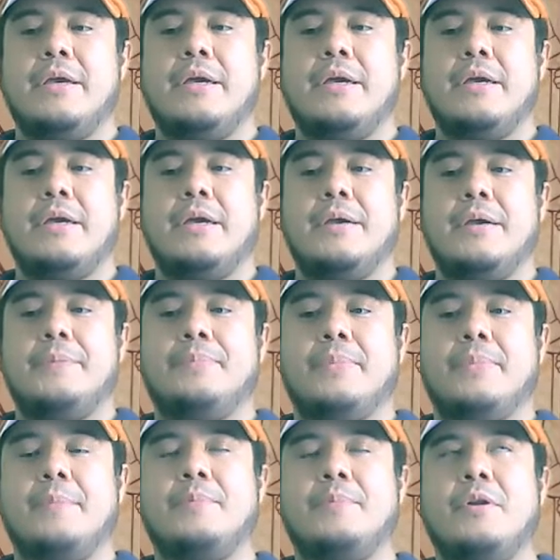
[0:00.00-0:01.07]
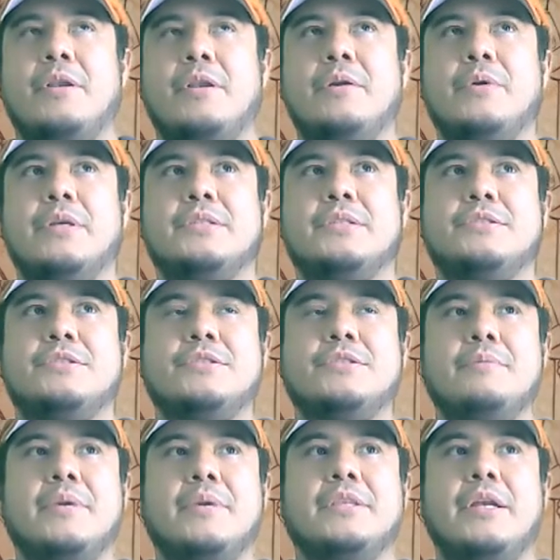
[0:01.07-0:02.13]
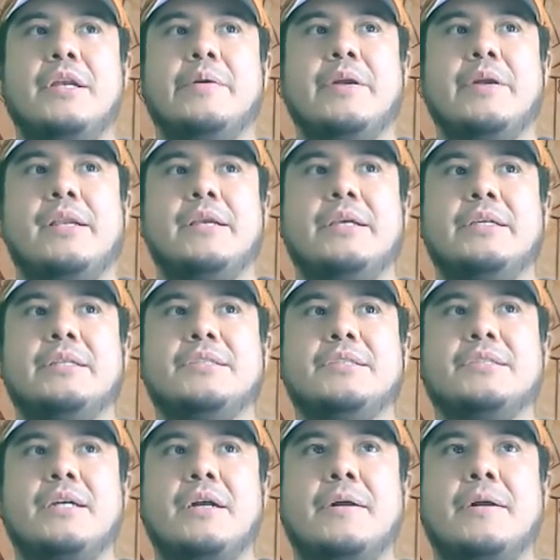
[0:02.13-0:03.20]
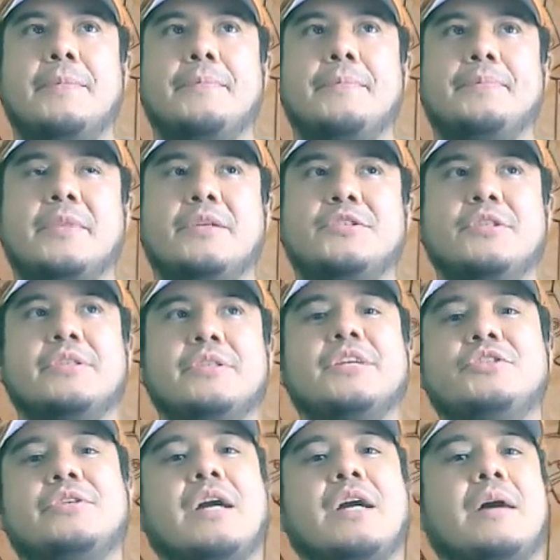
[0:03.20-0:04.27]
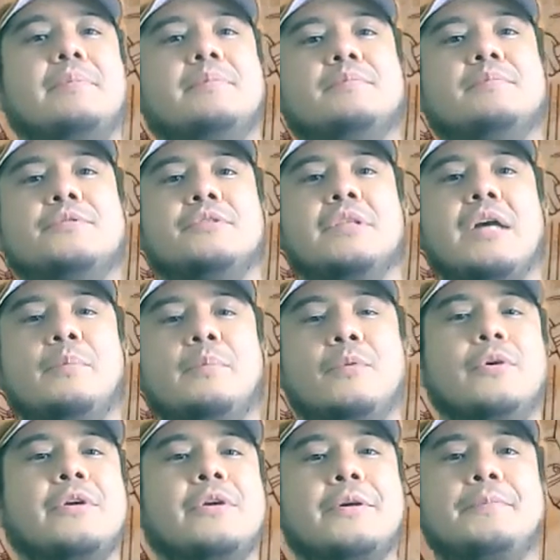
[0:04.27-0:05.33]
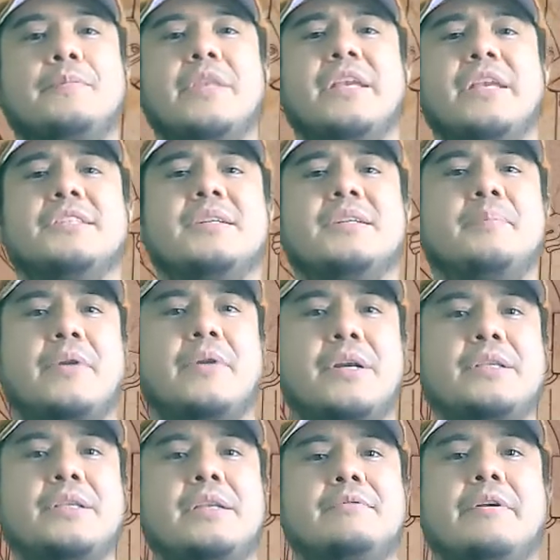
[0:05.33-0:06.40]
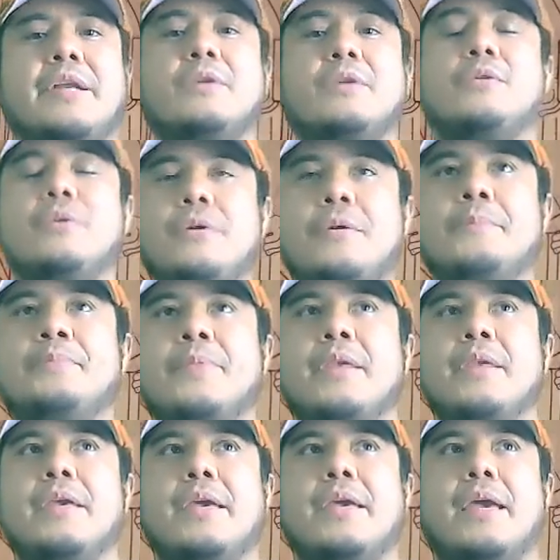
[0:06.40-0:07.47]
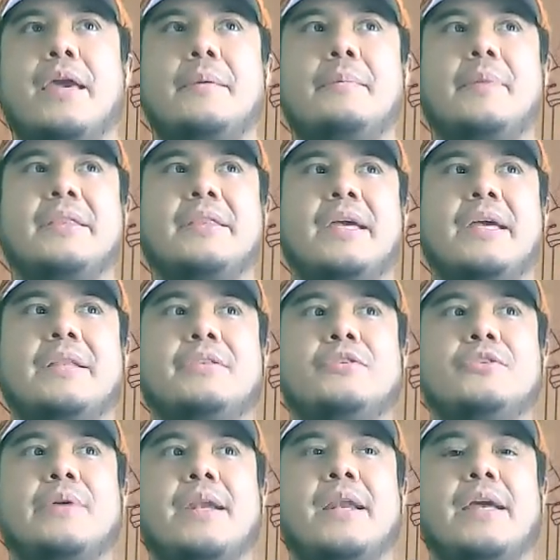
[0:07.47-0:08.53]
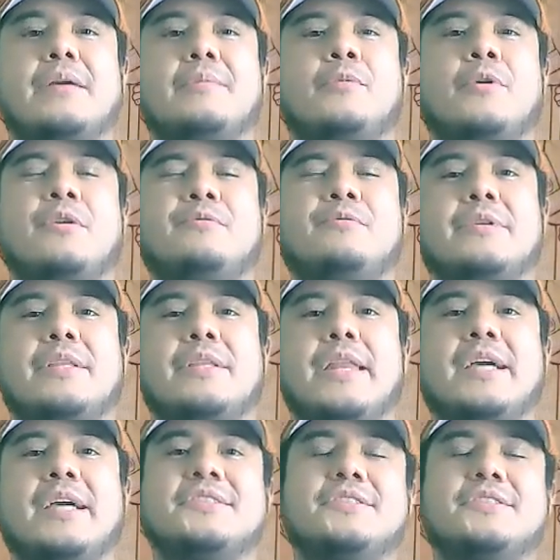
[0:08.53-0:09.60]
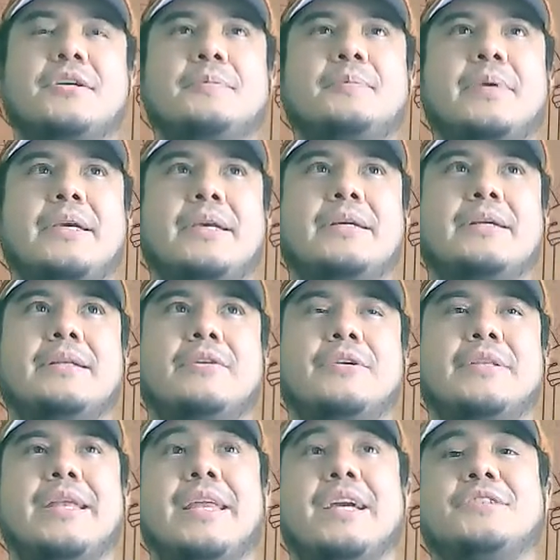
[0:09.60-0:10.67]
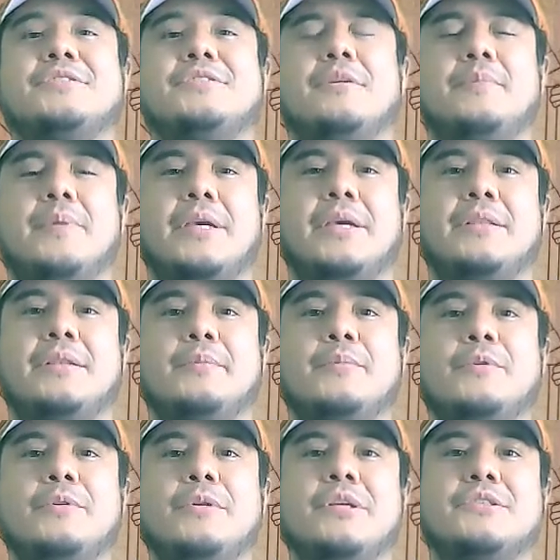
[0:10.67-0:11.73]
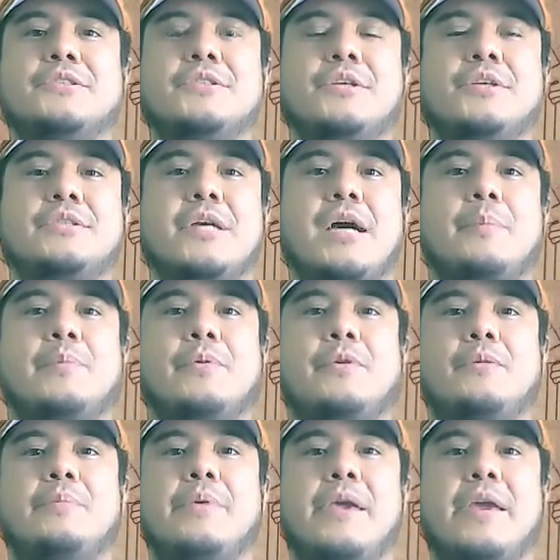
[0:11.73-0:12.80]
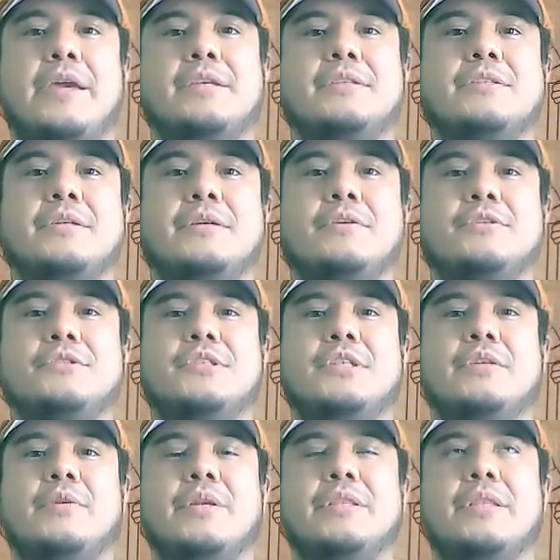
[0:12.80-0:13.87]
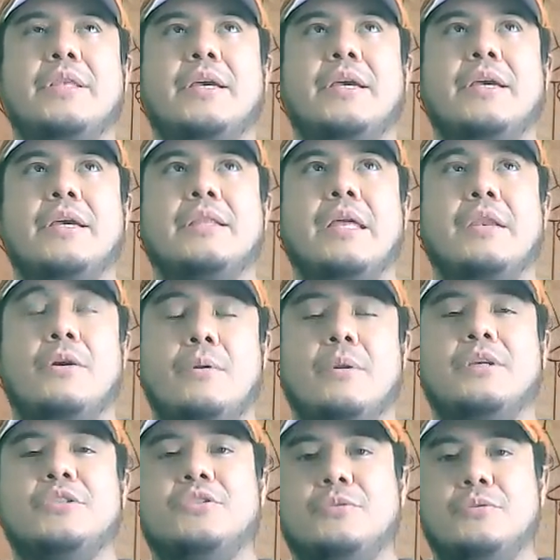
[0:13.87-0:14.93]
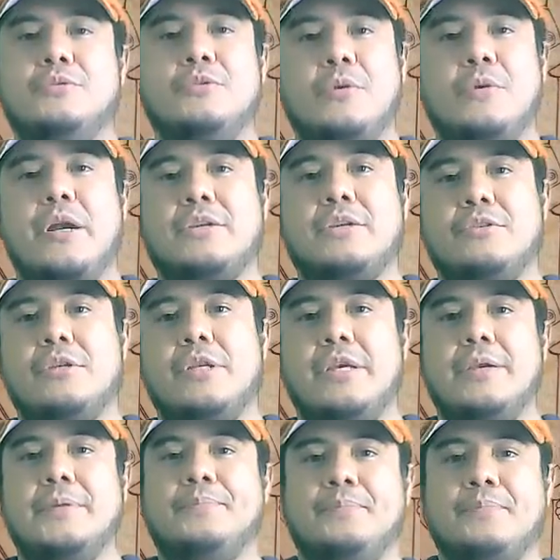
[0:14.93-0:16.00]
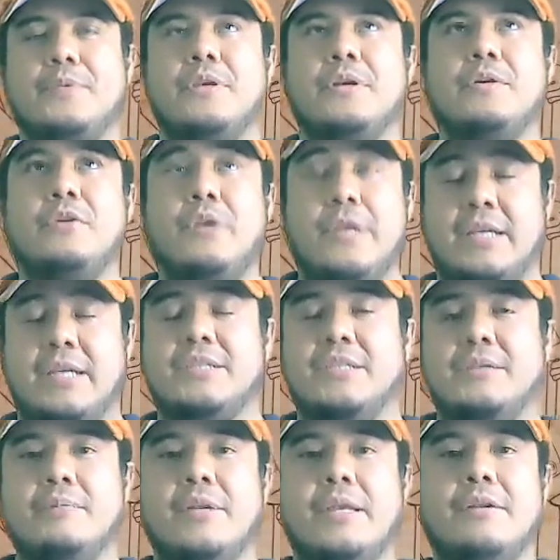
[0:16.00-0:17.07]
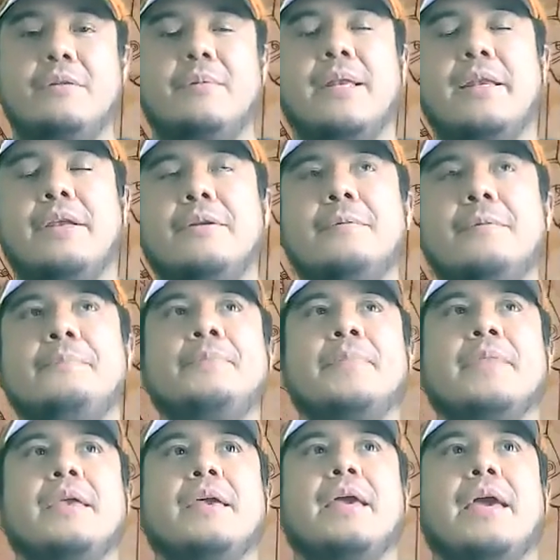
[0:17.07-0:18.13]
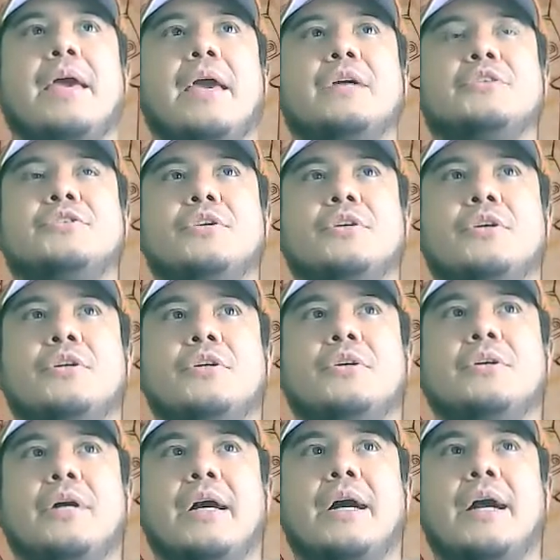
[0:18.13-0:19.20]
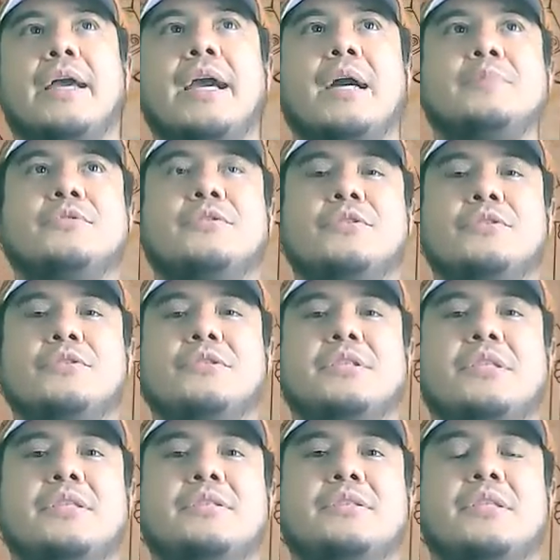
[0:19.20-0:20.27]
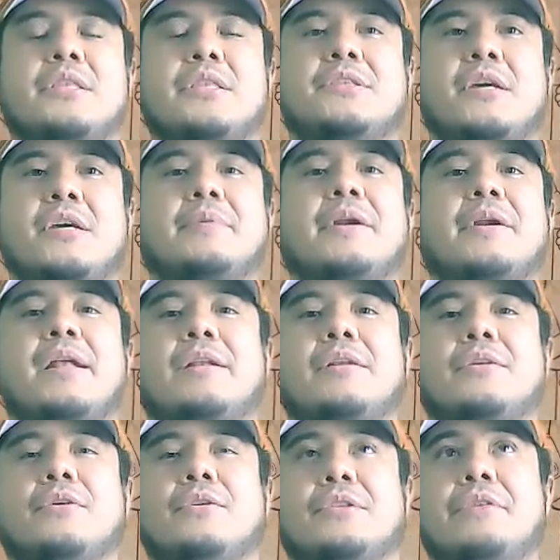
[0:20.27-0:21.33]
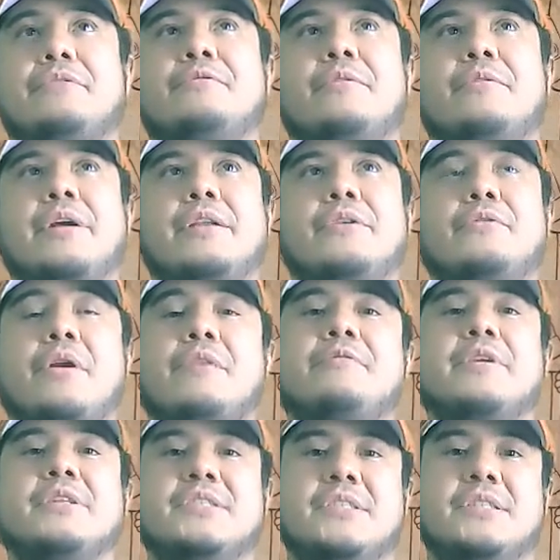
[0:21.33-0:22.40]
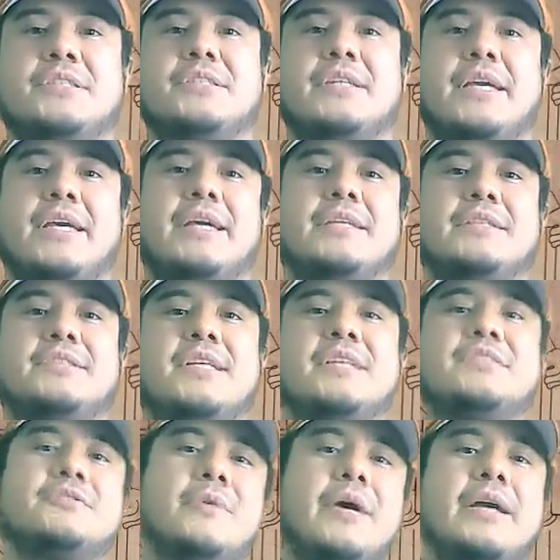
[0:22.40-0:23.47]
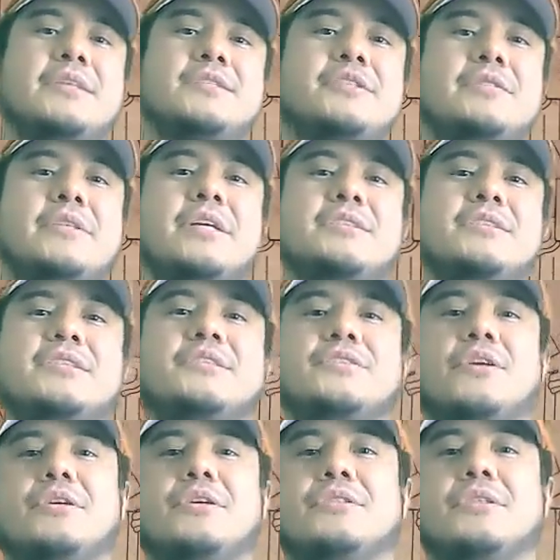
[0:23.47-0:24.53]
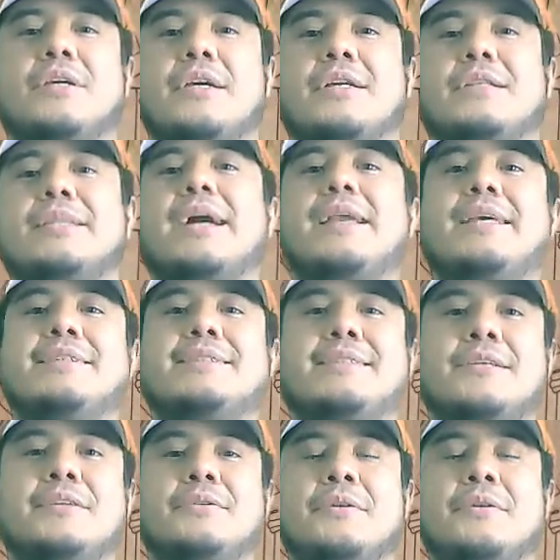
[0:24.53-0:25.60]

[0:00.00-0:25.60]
the problem with some material is sometimes you have a book that it's apparently very cool, but then you are like, well, for the next topic, or the next topic in the book is not appropriate considering the knowledge you are actually collecting little by little. So I have to use several or different references, and that's why sometimes it's not that easy,